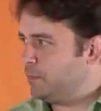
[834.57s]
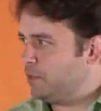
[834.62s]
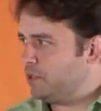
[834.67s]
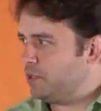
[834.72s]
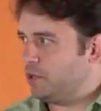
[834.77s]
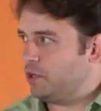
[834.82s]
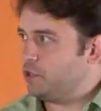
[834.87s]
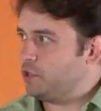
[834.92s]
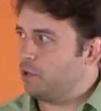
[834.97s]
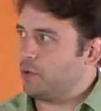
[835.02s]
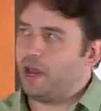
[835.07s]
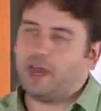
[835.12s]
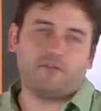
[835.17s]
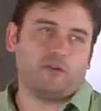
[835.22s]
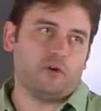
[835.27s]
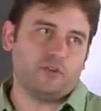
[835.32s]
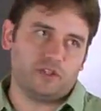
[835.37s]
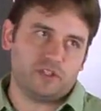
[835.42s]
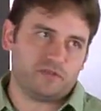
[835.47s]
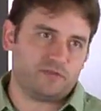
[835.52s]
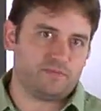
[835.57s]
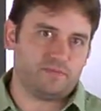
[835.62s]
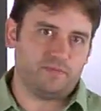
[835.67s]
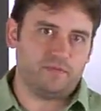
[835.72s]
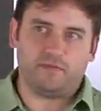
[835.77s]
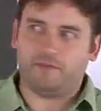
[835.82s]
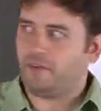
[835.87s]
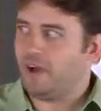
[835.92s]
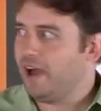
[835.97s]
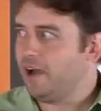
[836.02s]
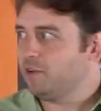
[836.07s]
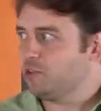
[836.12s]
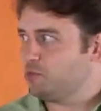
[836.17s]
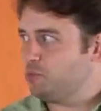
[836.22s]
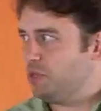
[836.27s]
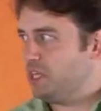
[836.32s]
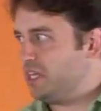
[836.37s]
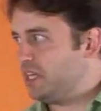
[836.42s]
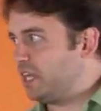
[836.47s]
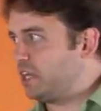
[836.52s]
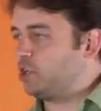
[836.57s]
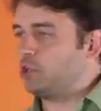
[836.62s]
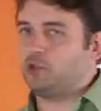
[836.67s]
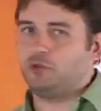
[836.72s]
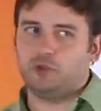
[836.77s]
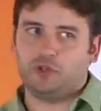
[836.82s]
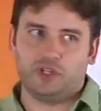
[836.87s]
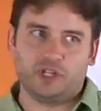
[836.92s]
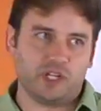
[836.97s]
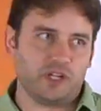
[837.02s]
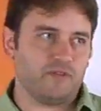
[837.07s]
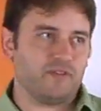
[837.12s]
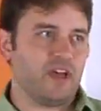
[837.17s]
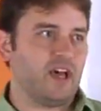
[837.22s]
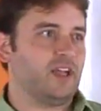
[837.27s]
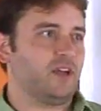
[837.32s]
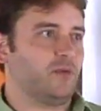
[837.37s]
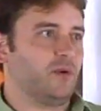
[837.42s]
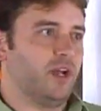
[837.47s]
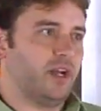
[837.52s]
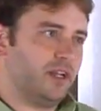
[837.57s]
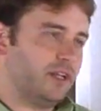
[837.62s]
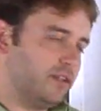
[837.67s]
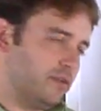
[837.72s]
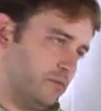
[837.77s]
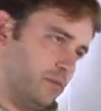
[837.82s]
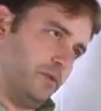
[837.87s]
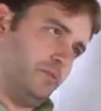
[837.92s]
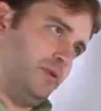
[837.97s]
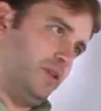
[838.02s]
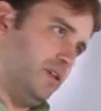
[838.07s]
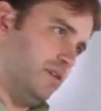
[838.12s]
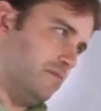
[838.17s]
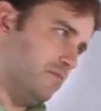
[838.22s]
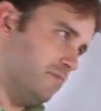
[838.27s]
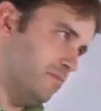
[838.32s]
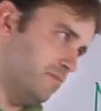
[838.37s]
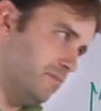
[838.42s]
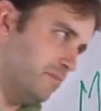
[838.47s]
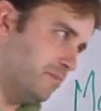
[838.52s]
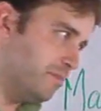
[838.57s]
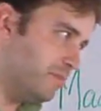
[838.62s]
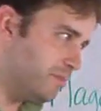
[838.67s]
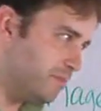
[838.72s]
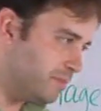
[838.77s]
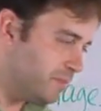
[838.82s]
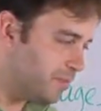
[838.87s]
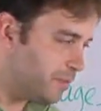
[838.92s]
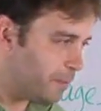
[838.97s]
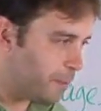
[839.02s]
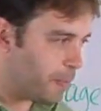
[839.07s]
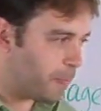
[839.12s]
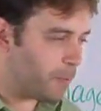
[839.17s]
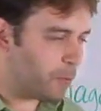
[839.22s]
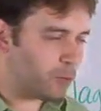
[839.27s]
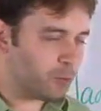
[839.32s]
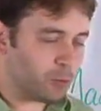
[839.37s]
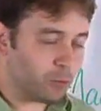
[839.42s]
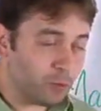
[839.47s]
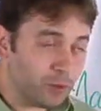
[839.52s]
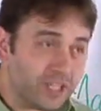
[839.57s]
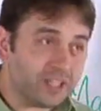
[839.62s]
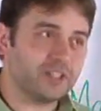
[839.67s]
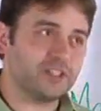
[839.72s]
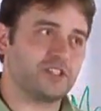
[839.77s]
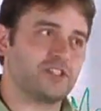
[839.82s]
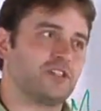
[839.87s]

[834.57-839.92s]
you don't have all these files being included and evaluated. It would be really